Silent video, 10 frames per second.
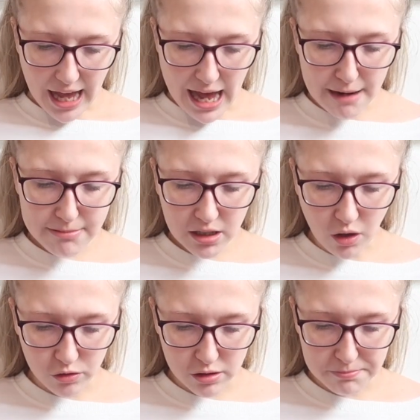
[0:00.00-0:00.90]
I'm the
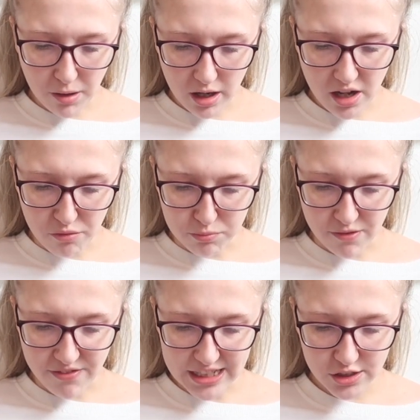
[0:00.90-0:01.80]
golden boy of
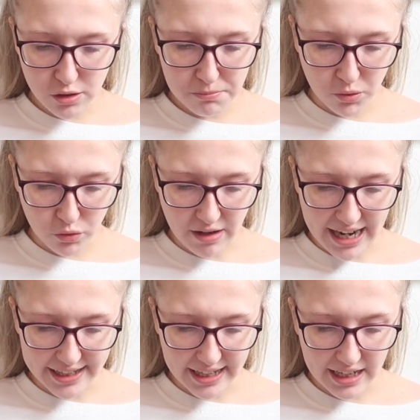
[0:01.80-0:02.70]
professional bull
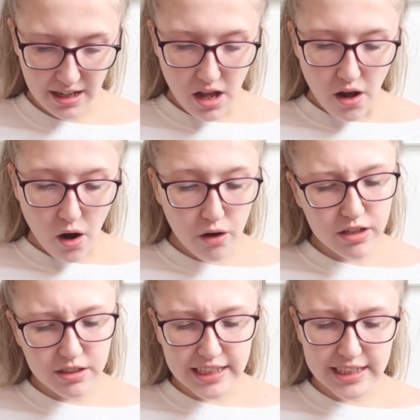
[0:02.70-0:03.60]
riding, or
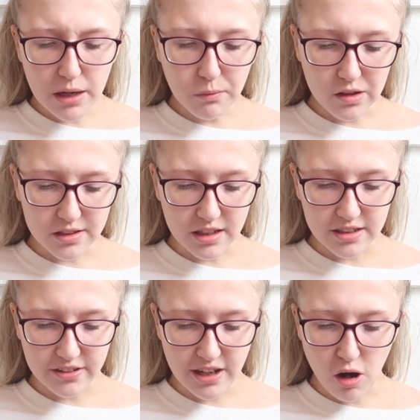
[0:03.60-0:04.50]
at least I was
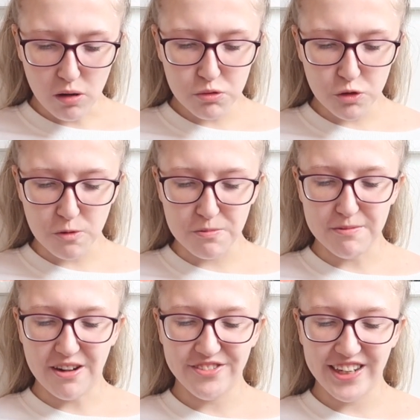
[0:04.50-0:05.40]
until it all blew up in
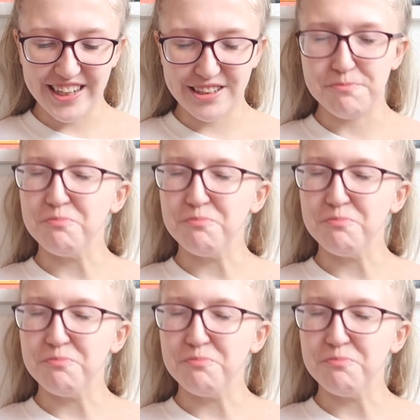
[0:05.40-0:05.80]
my face.